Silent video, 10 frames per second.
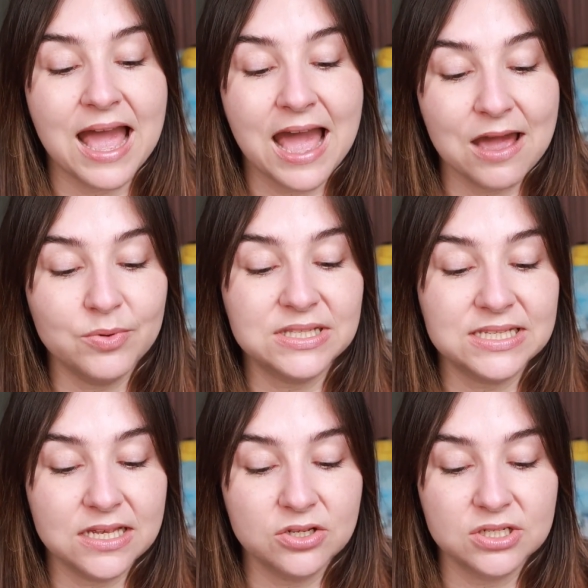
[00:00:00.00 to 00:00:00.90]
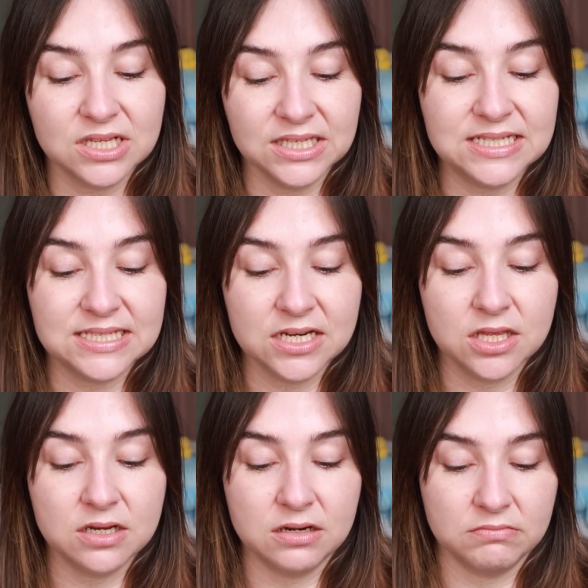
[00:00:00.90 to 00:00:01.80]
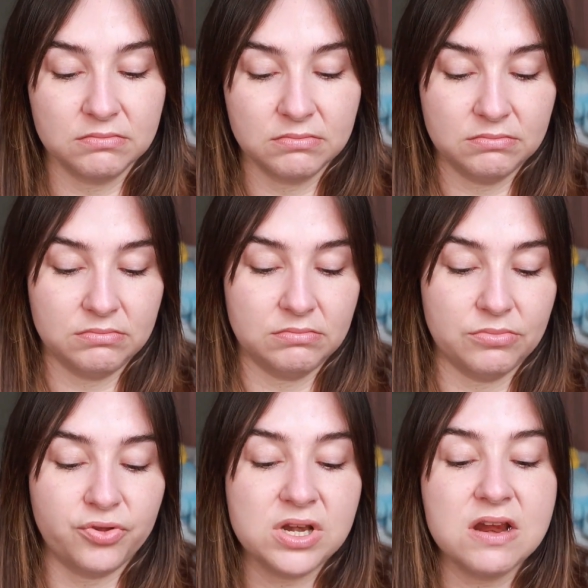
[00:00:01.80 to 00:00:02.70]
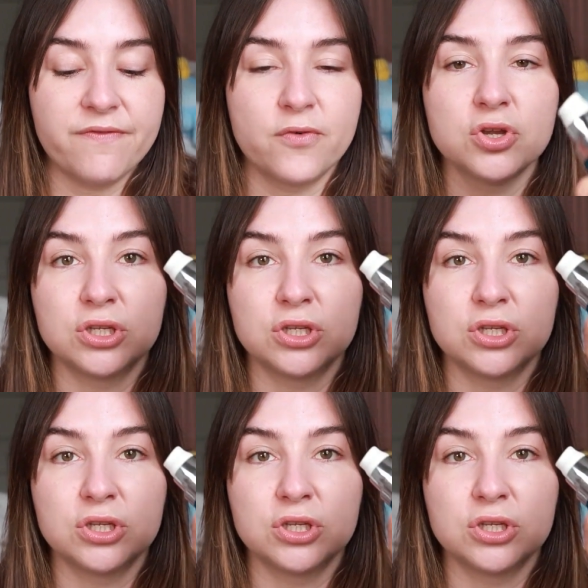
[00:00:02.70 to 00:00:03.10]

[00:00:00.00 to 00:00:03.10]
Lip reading: I would say there's at least another 3 or 4